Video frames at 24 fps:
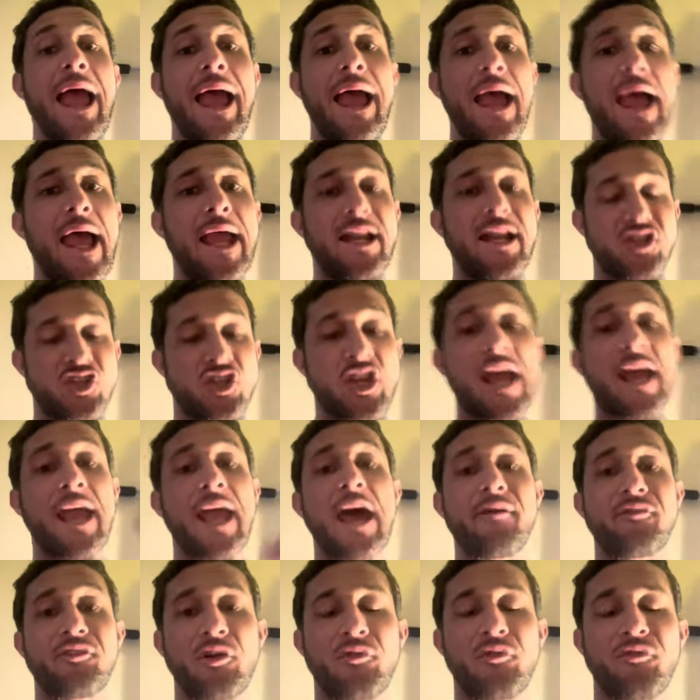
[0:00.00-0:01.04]
And check
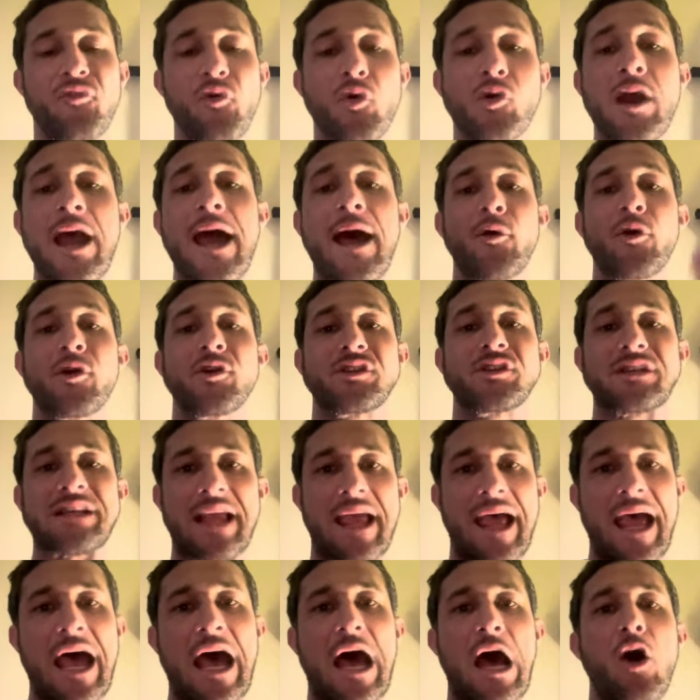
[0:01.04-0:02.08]
after 4 hours
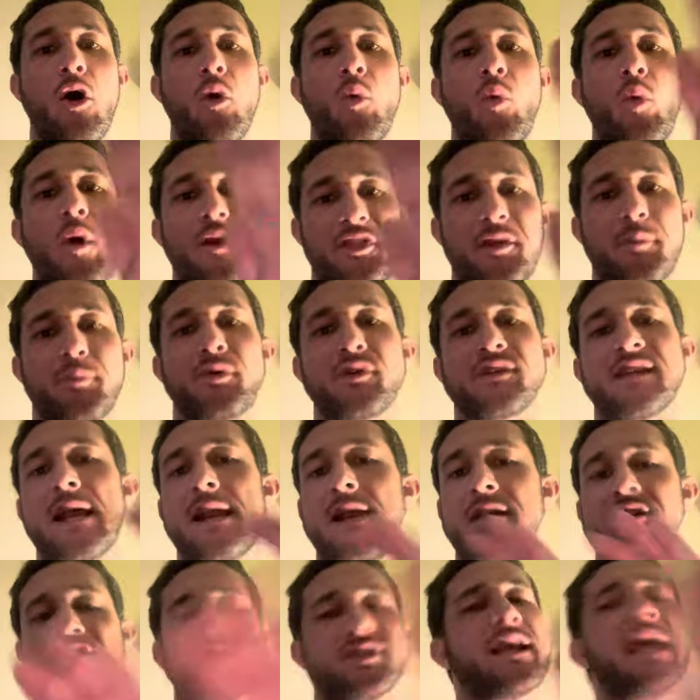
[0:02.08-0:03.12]
what the
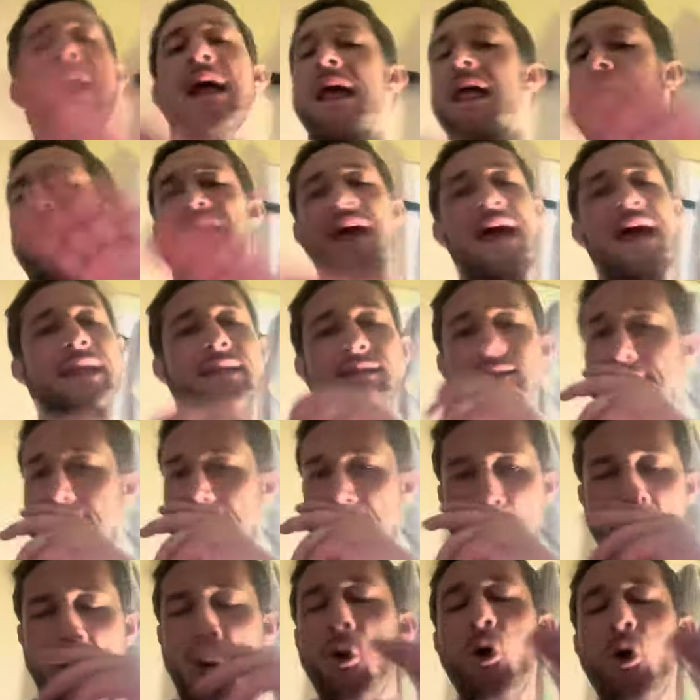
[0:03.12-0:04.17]
percentage is. That is the
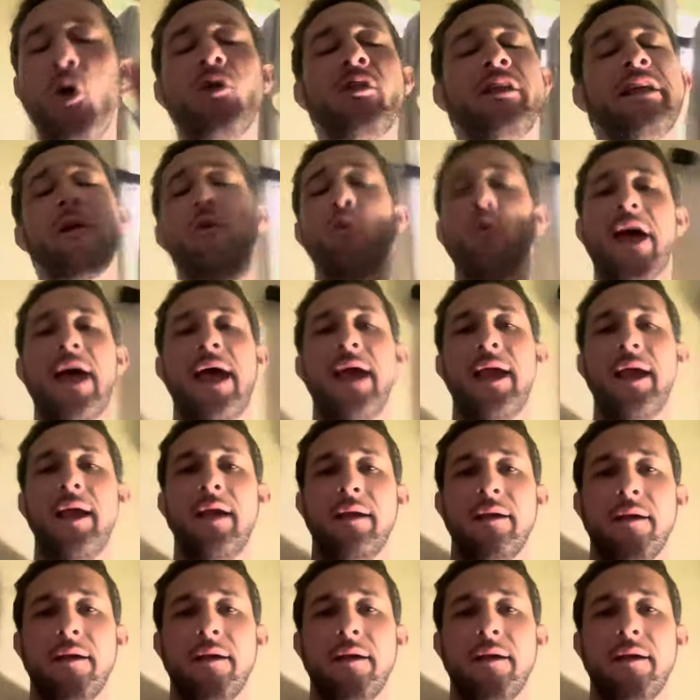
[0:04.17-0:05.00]
only way